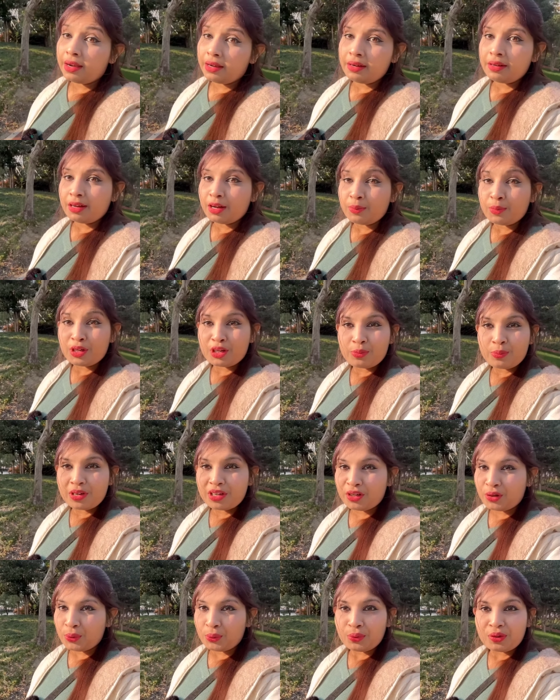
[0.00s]
and
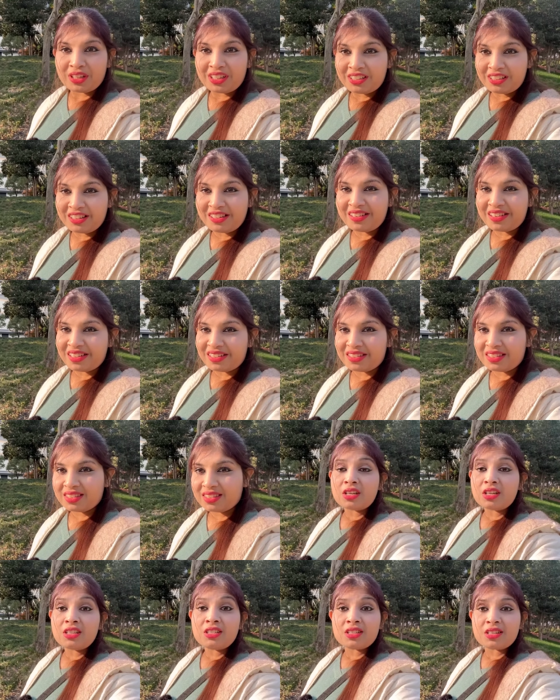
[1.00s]
commitment to
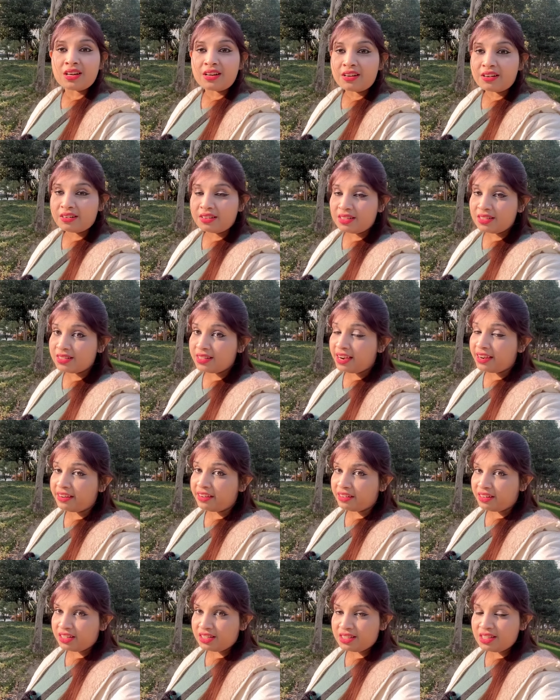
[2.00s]
cleanliness. Each country is
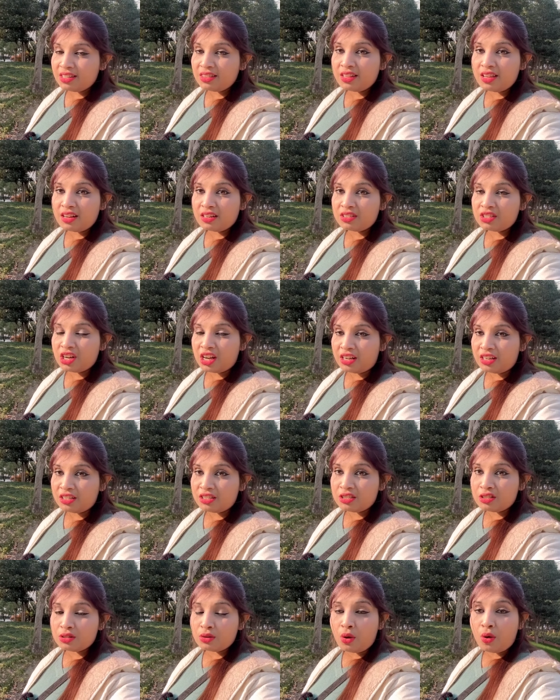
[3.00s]
addressing their
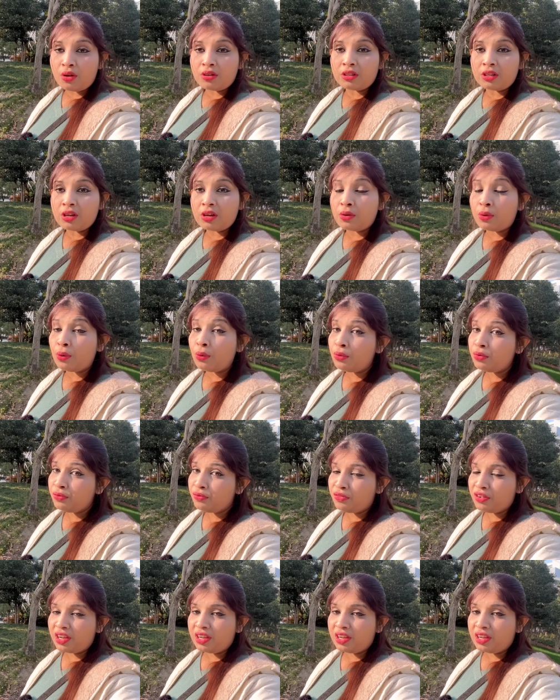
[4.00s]
challenges on their own